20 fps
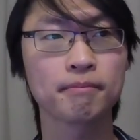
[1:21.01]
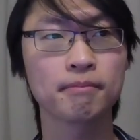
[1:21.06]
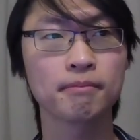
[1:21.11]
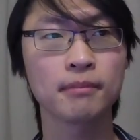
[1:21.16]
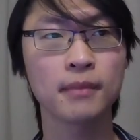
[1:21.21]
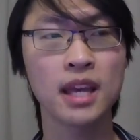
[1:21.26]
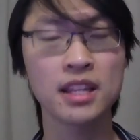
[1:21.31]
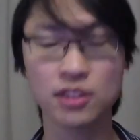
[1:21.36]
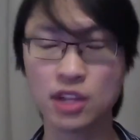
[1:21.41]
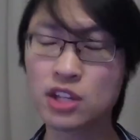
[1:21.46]

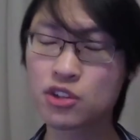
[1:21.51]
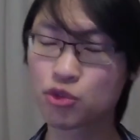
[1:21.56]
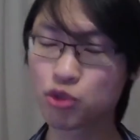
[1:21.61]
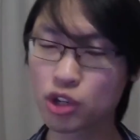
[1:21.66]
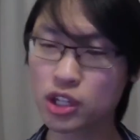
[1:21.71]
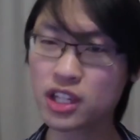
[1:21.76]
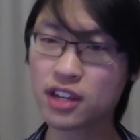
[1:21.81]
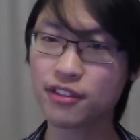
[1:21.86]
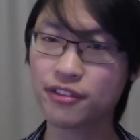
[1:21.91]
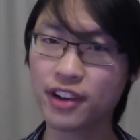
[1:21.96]
It's
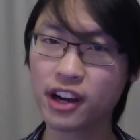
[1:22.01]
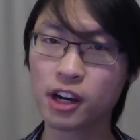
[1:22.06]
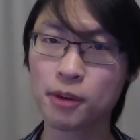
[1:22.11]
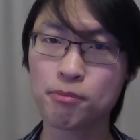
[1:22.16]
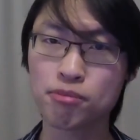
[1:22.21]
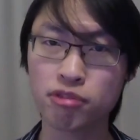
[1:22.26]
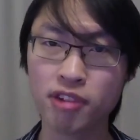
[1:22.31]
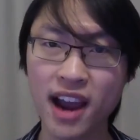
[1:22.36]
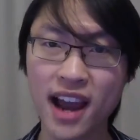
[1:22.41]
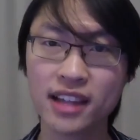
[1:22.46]
really a very
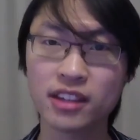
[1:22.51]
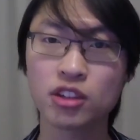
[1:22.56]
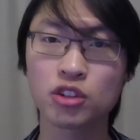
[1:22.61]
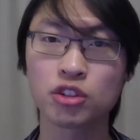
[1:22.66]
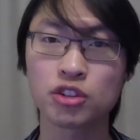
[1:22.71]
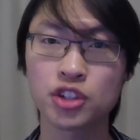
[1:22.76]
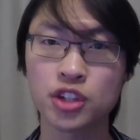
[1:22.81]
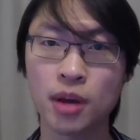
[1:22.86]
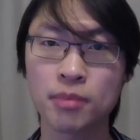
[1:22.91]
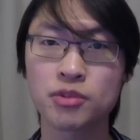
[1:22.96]

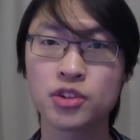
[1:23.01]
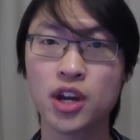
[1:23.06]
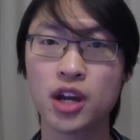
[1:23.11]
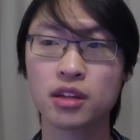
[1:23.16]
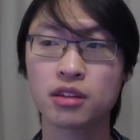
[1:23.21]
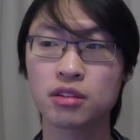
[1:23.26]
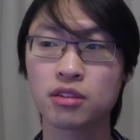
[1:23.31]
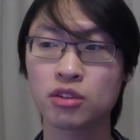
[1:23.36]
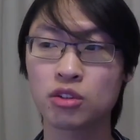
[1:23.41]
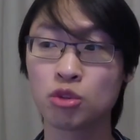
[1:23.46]
practical
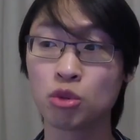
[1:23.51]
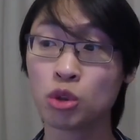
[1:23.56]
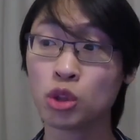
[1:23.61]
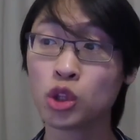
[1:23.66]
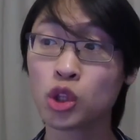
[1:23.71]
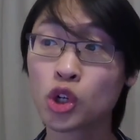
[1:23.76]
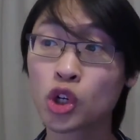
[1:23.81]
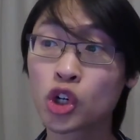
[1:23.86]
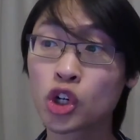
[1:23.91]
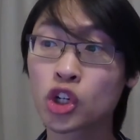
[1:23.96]
subject to
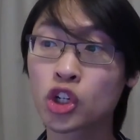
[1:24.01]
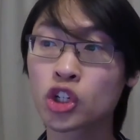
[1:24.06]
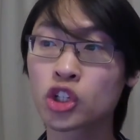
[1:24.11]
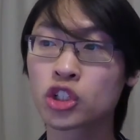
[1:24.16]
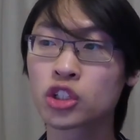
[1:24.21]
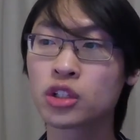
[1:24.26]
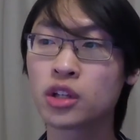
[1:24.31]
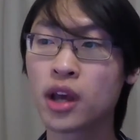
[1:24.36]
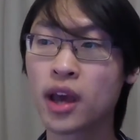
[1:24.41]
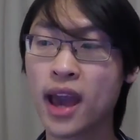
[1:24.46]

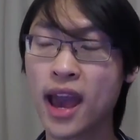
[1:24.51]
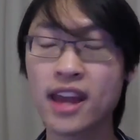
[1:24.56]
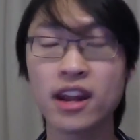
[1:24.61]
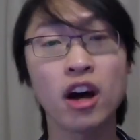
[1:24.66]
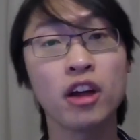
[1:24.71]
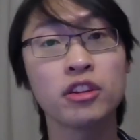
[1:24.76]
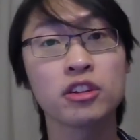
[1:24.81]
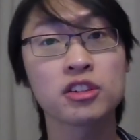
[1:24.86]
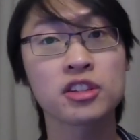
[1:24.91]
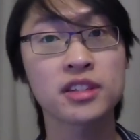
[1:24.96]
learn and
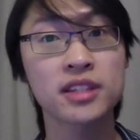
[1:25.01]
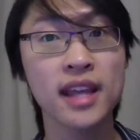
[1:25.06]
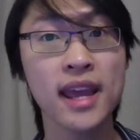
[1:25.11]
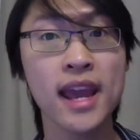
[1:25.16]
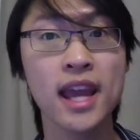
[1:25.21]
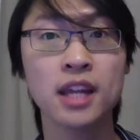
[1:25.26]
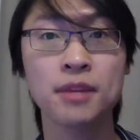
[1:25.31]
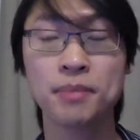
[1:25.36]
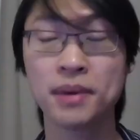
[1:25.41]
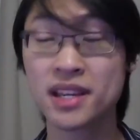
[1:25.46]

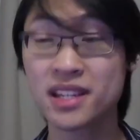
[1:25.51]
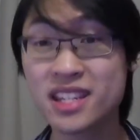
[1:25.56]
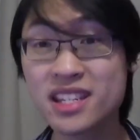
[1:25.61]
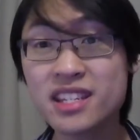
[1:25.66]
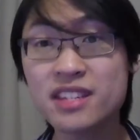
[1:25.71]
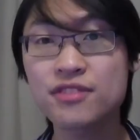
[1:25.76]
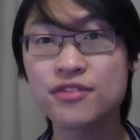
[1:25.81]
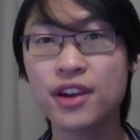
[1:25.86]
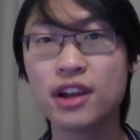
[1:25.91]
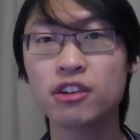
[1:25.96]
understand because it
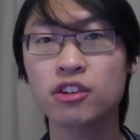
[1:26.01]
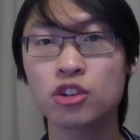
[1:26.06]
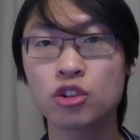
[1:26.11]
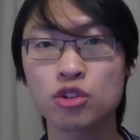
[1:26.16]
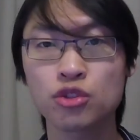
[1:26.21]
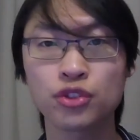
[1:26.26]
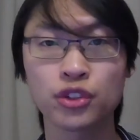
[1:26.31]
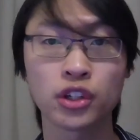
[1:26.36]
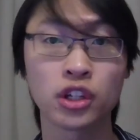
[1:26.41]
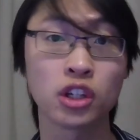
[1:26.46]
is very
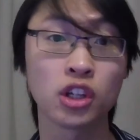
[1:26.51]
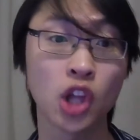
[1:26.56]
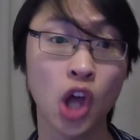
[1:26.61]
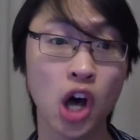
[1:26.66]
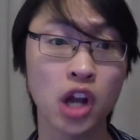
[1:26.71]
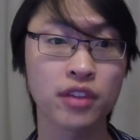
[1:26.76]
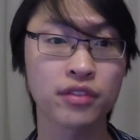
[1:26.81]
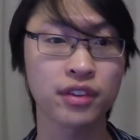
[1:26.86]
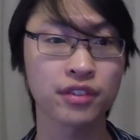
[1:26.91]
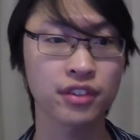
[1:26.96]
useful in a
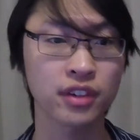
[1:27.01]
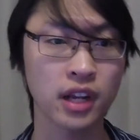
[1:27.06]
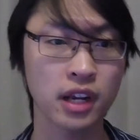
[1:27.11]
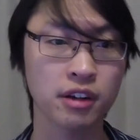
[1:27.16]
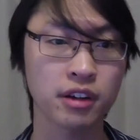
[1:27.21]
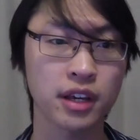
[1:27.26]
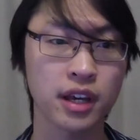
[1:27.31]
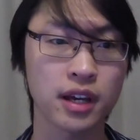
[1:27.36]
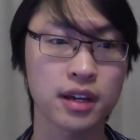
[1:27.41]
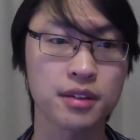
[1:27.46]
lot of different
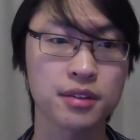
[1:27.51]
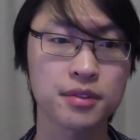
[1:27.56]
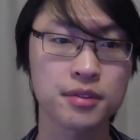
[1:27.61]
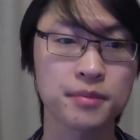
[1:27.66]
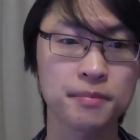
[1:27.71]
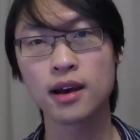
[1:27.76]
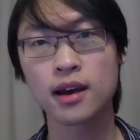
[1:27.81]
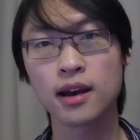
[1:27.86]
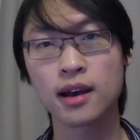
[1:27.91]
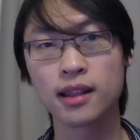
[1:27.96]

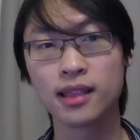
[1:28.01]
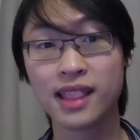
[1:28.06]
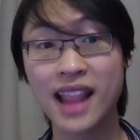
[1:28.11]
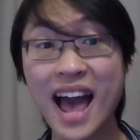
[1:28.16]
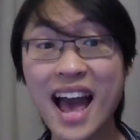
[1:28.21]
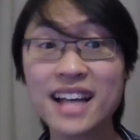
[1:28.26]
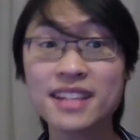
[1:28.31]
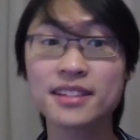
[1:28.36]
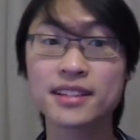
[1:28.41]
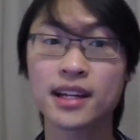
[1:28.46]
areas.
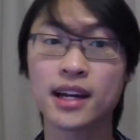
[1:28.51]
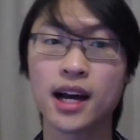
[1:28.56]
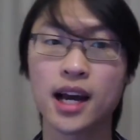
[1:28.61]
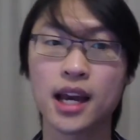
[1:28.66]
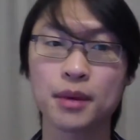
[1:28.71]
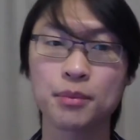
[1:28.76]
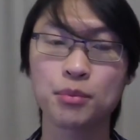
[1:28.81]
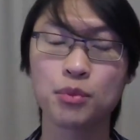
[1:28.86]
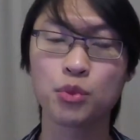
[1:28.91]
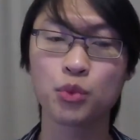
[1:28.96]
Last
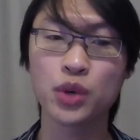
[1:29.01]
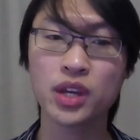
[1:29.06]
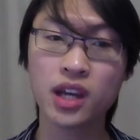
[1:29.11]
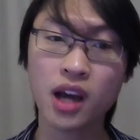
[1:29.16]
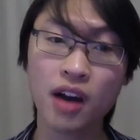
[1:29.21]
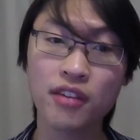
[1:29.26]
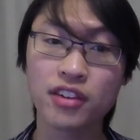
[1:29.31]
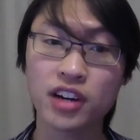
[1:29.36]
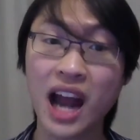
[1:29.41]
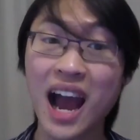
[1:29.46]
time, we
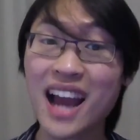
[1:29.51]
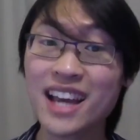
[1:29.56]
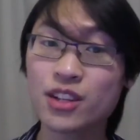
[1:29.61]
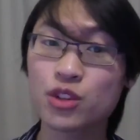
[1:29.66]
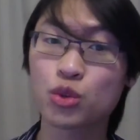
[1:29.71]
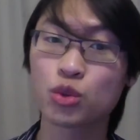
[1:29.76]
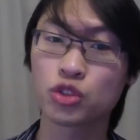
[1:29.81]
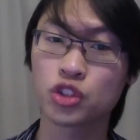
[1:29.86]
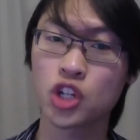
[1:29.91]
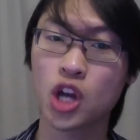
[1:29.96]
covered high
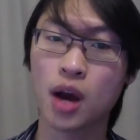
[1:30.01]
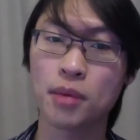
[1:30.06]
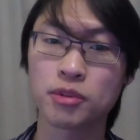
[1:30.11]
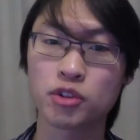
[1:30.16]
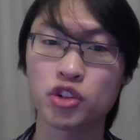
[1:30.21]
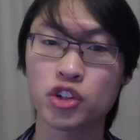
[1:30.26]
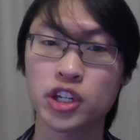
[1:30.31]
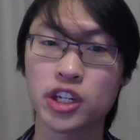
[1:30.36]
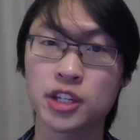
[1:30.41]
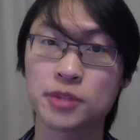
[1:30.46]
school
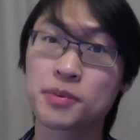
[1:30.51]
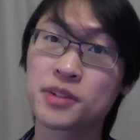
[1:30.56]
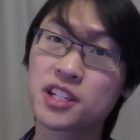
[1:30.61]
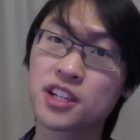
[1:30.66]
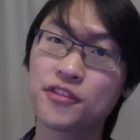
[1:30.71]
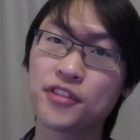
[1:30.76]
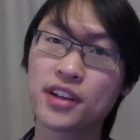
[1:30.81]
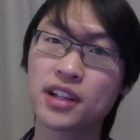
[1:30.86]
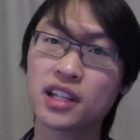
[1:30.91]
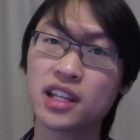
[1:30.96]
geometry,
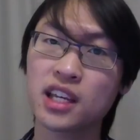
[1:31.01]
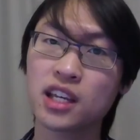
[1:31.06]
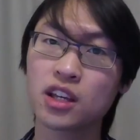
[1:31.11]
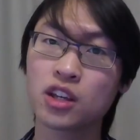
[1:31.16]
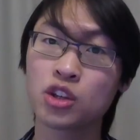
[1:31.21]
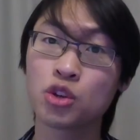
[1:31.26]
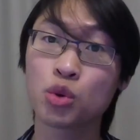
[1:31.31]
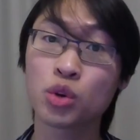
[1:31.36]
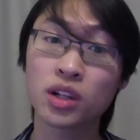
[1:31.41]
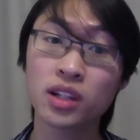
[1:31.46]
specifically
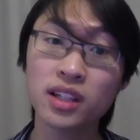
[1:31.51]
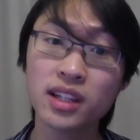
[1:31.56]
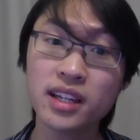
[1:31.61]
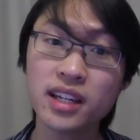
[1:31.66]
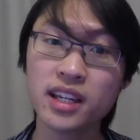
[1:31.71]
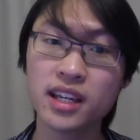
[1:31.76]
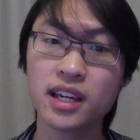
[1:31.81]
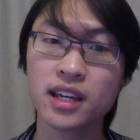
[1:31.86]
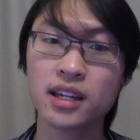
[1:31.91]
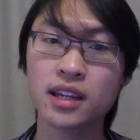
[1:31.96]

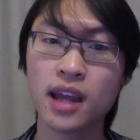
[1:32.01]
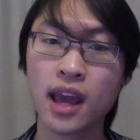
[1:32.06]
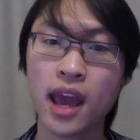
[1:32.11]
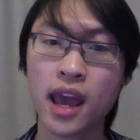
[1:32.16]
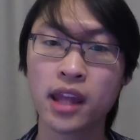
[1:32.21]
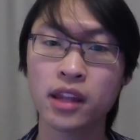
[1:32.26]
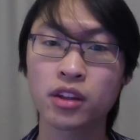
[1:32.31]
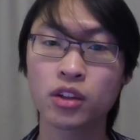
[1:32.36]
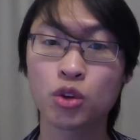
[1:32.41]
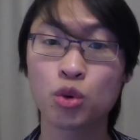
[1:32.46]
Euclidean
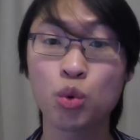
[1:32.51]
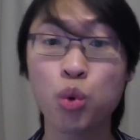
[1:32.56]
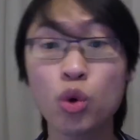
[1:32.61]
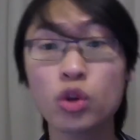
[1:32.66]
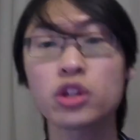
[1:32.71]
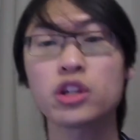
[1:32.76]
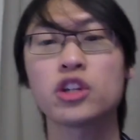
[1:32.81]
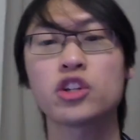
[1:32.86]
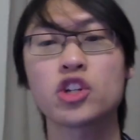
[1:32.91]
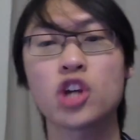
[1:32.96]
and
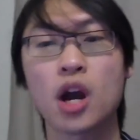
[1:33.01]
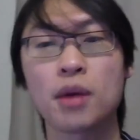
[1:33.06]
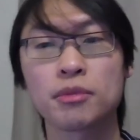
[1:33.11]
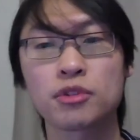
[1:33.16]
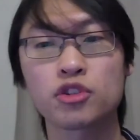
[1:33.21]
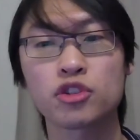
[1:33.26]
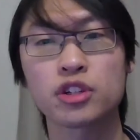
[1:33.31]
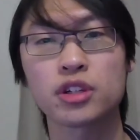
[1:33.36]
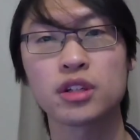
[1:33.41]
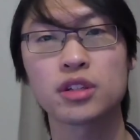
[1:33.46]
coordinate
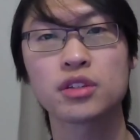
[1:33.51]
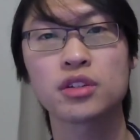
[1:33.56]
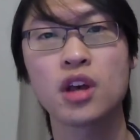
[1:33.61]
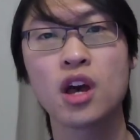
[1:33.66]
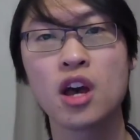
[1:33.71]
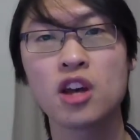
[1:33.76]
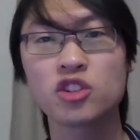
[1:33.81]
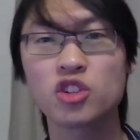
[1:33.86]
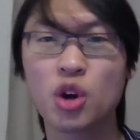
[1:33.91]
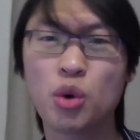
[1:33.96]
geometries,
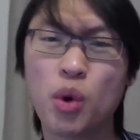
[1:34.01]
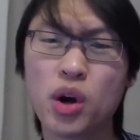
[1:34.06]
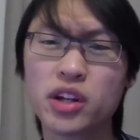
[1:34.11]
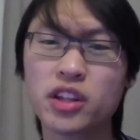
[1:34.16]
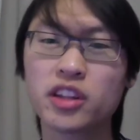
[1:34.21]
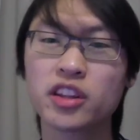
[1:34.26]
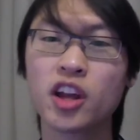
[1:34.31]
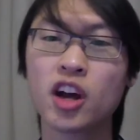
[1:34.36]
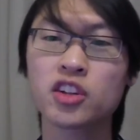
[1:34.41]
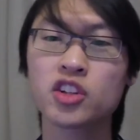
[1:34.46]
so I wanted
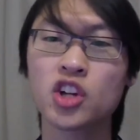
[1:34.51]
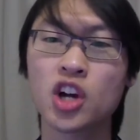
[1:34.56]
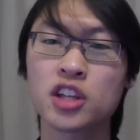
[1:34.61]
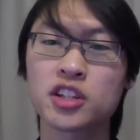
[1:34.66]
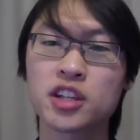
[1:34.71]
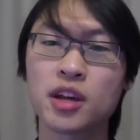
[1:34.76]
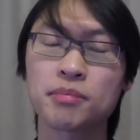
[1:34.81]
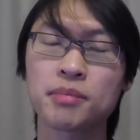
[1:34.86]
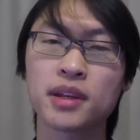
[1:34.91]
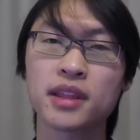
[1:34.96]
to touch on
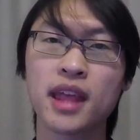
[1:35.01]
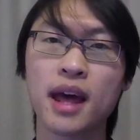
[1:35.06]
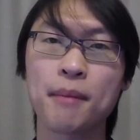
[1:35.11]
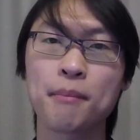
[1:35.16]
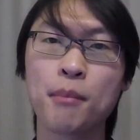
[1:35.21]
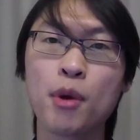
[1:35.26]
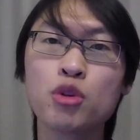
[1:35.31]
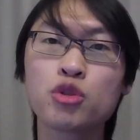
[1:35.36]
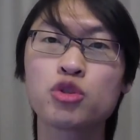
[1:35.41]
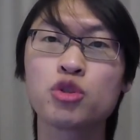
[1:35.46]
something that
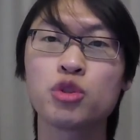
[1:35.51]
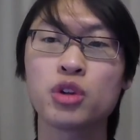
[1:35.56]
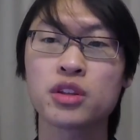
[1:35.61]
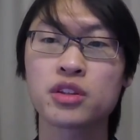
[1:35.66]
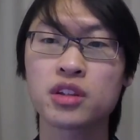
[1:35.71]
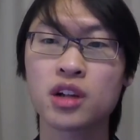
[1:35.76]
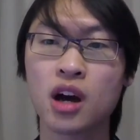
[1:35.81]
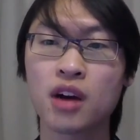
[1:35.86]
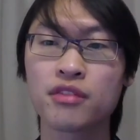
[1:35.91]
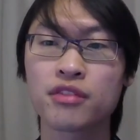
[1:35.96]
most
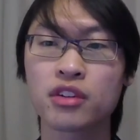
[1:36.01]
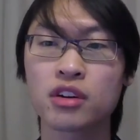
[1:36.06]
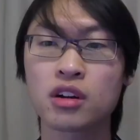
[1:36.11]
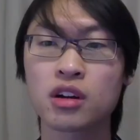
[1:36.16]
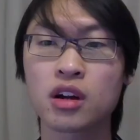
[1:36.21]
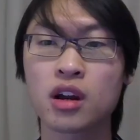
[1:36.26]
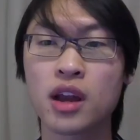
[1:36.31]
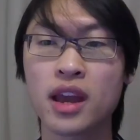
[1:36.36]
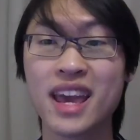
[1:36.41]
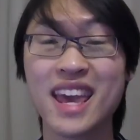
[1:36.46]
students
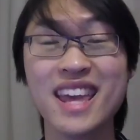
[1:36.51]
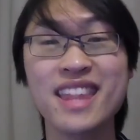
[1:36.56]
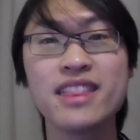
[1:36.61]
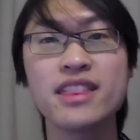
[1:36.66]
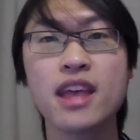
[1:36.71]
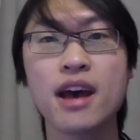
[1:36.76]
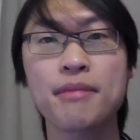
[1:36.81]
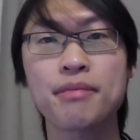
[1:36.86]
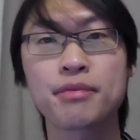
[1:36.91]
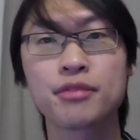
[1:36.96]
cover in
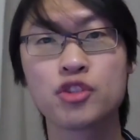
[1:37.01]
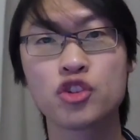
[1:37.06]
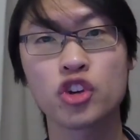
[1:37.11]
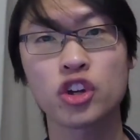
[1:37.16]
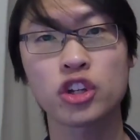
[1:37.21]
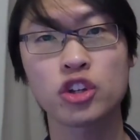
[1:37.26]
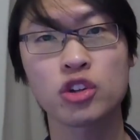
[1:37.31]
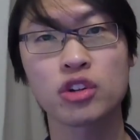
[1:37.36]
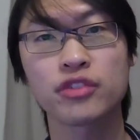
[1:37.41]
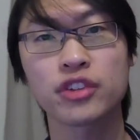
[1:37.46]
depth
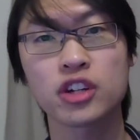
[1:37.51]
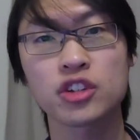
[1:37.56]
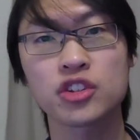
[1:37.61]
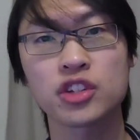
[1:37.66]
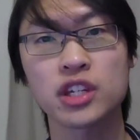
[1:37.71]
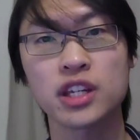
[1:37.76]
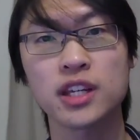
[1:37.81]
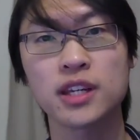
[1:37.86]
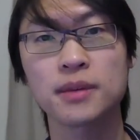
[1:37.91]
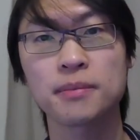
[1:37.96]
during
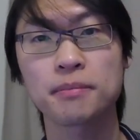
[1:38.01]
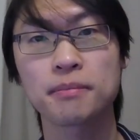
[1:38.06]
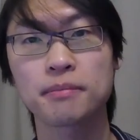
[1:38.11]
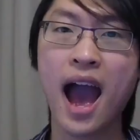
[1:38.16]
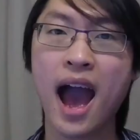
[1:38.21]
university.